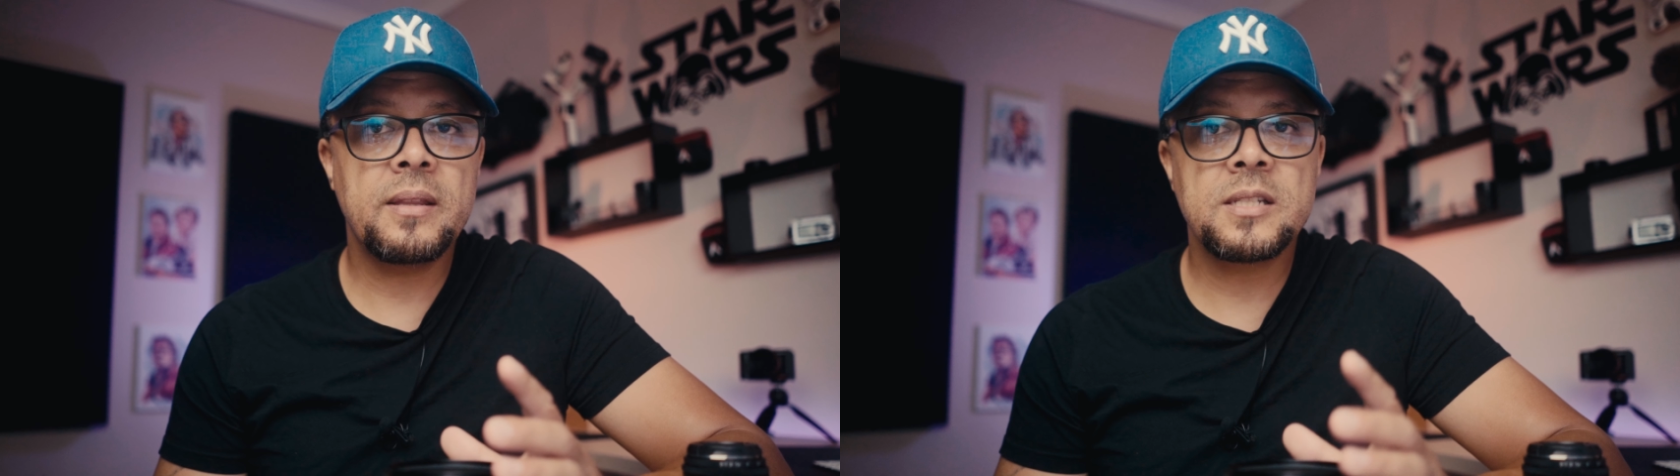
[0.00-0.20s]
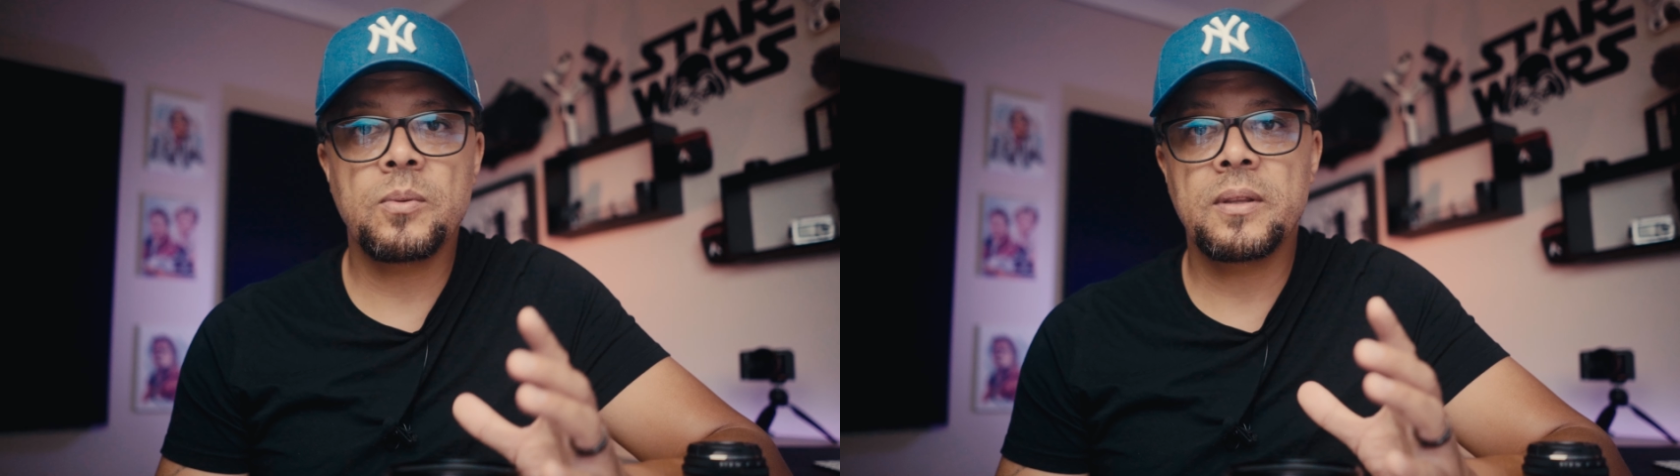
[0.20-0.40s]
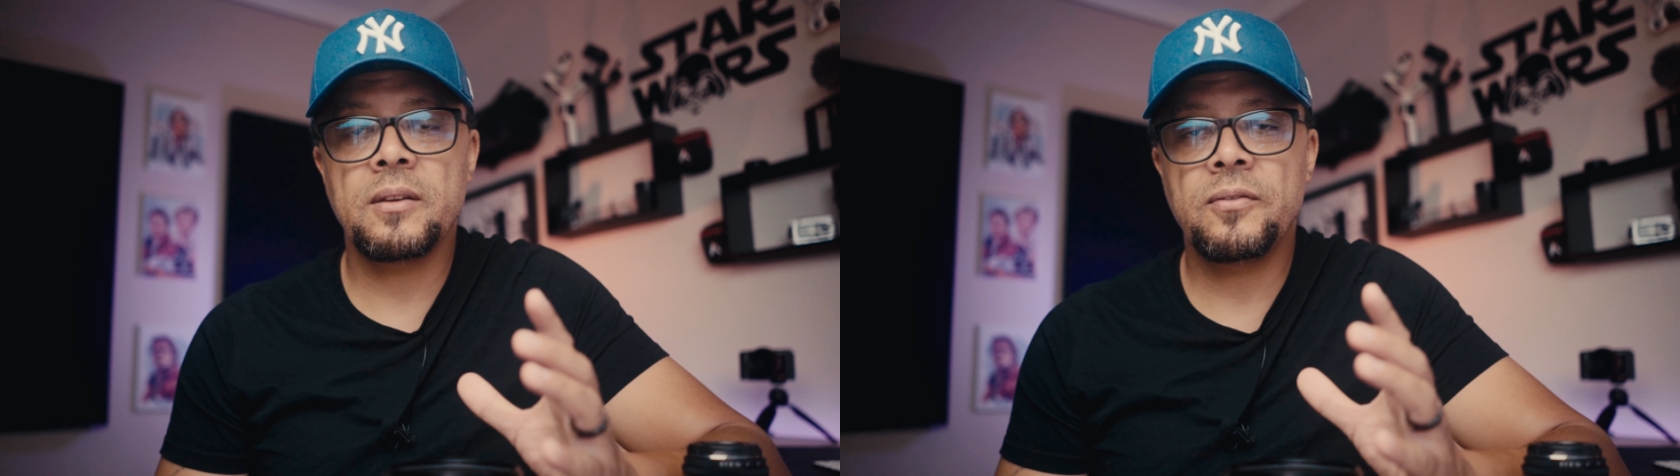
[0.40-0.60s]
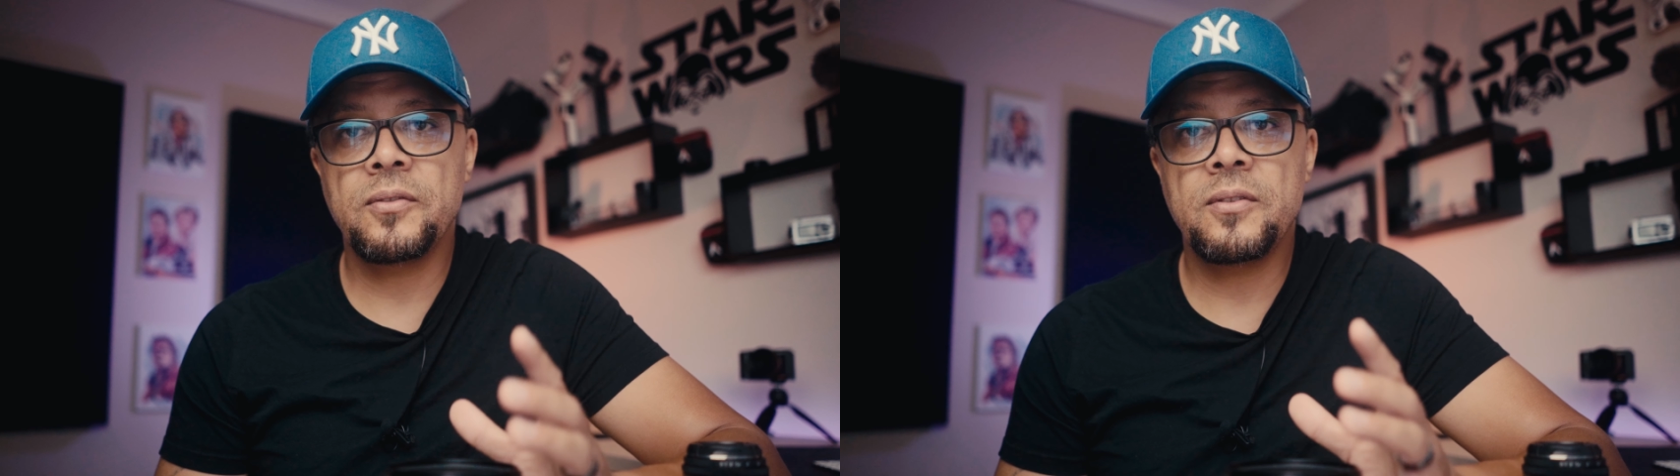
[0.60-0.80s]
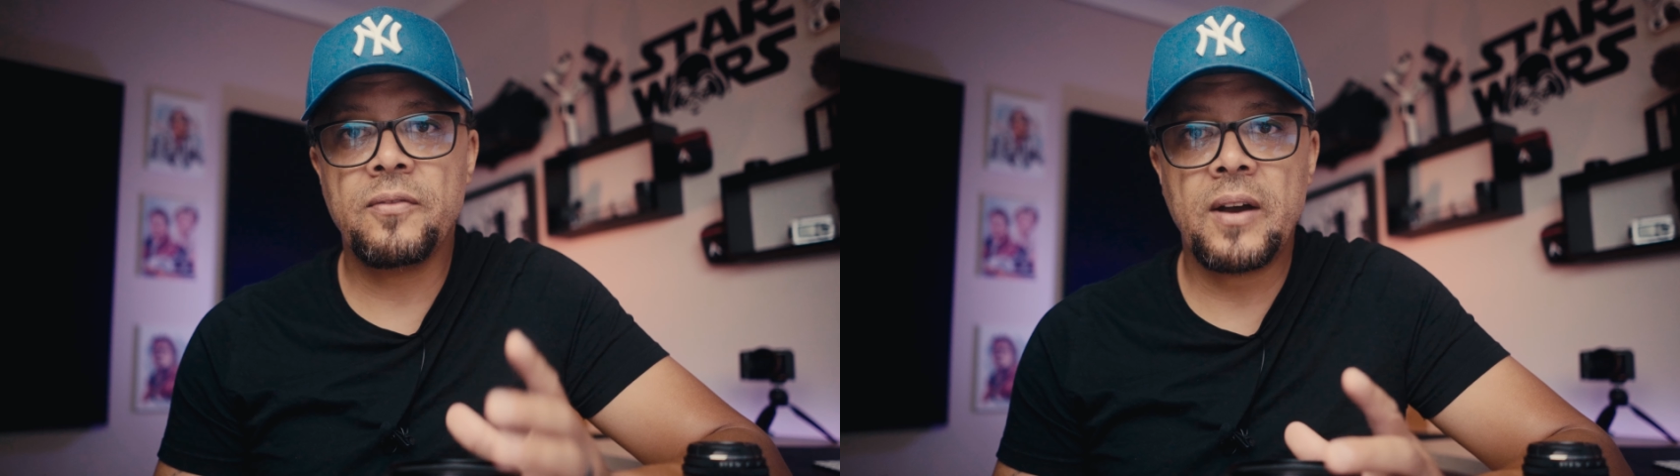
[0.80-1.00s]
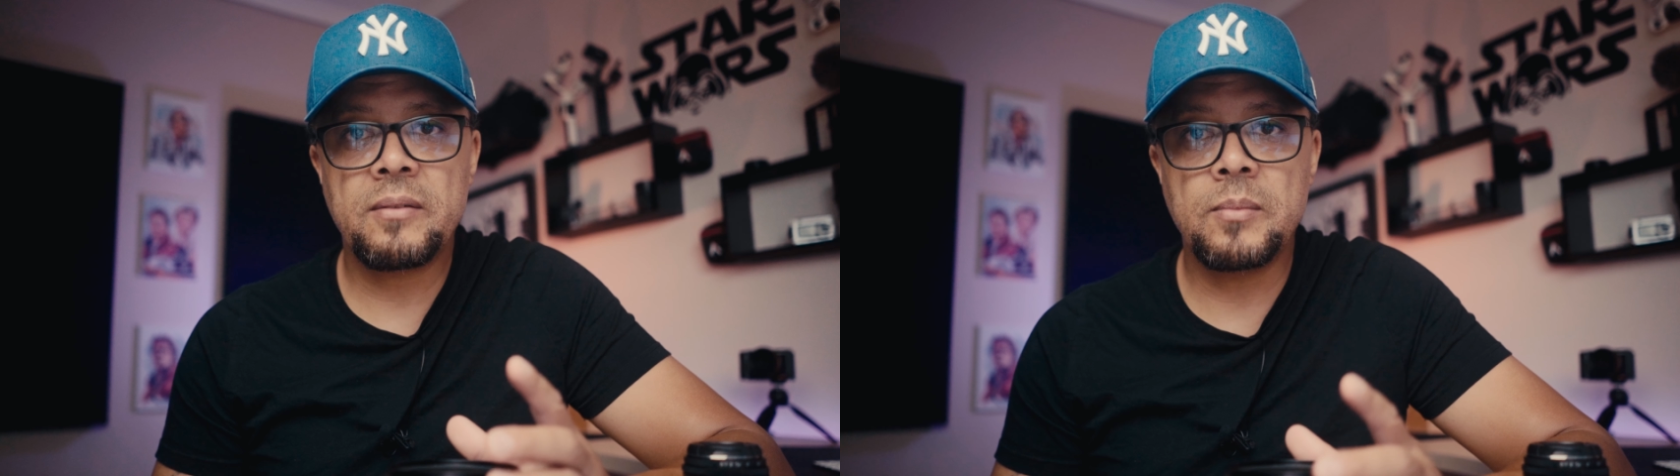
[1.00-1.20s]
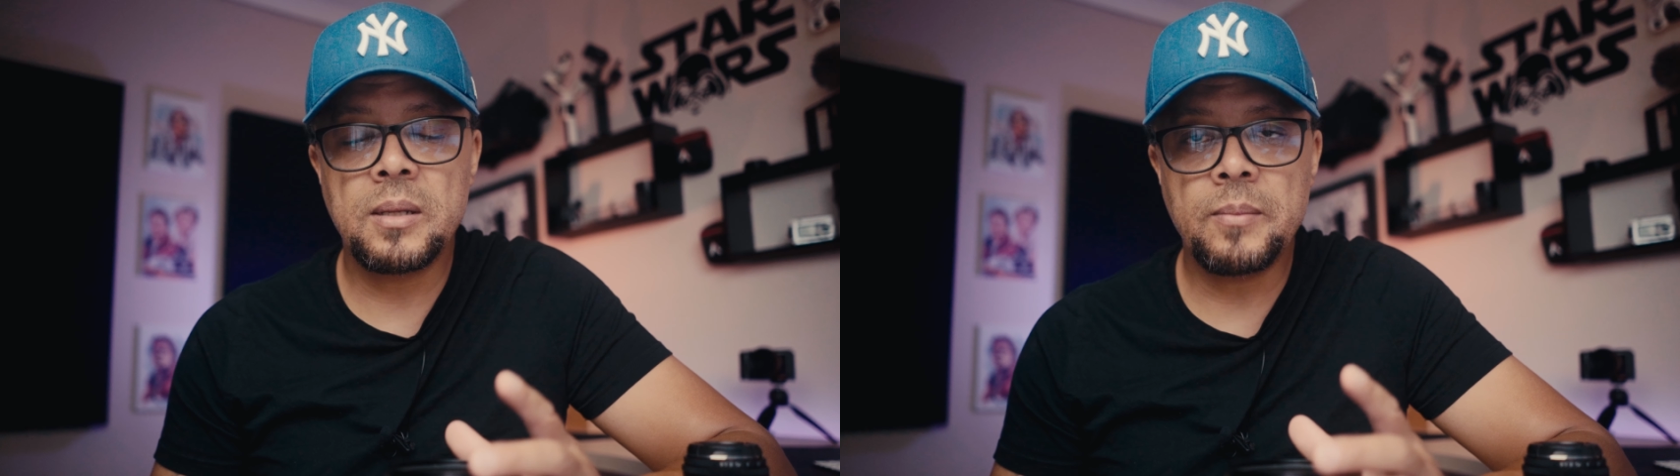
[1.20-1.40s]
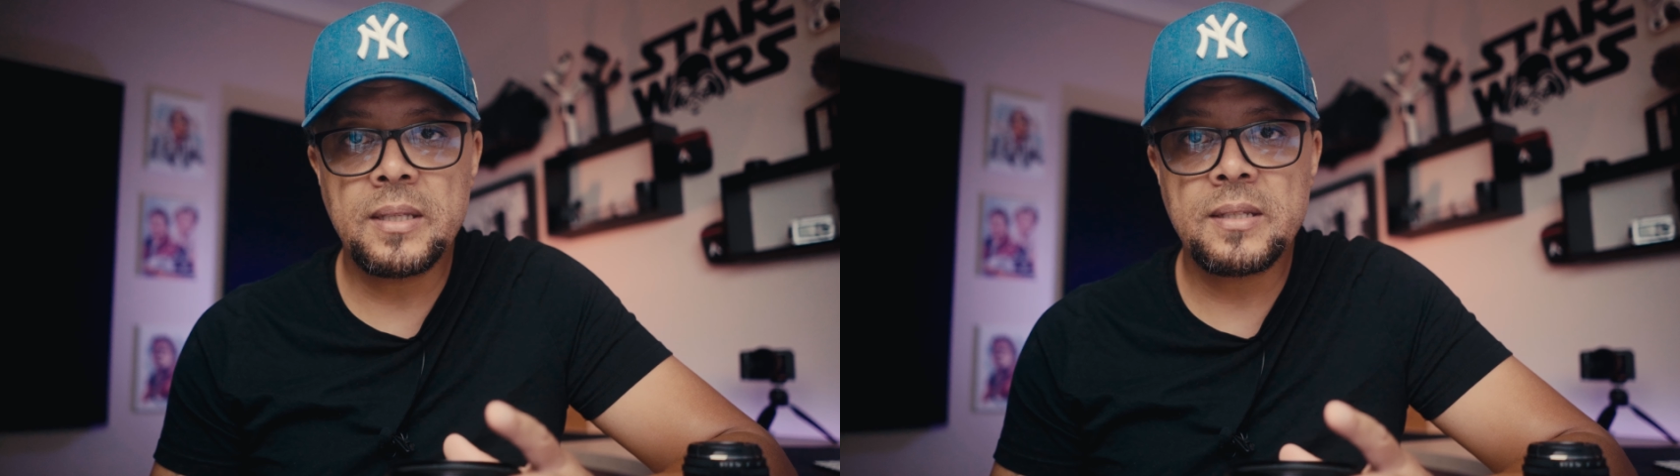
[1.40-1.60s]
this with a
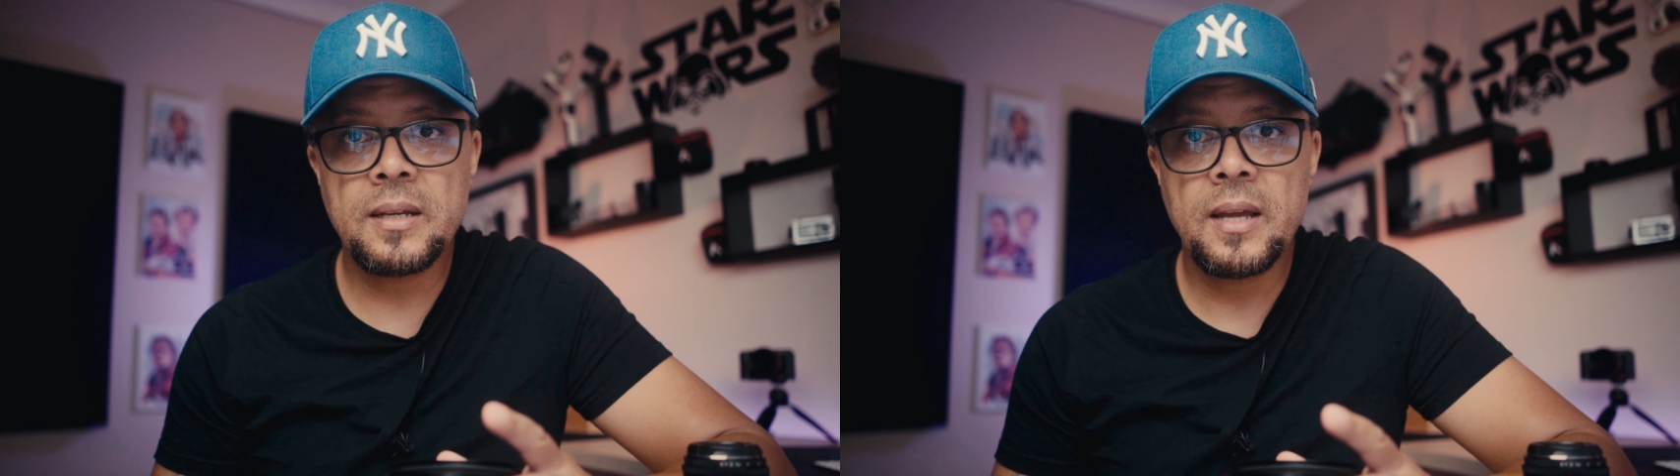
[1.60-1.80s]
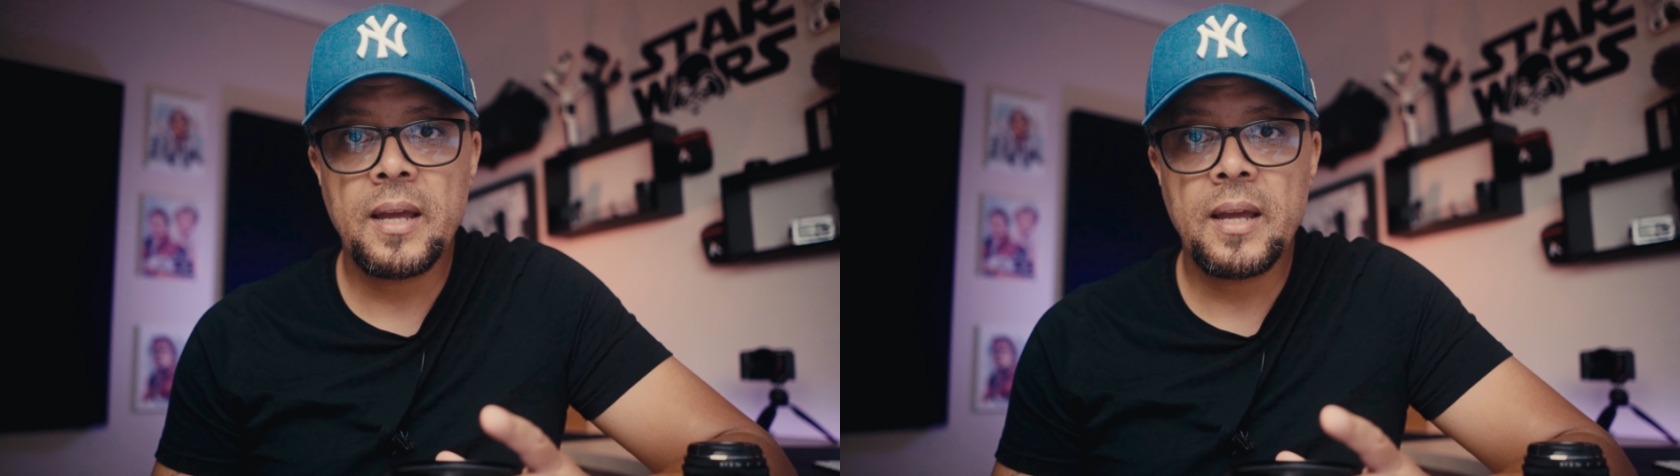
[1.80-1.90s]
55mm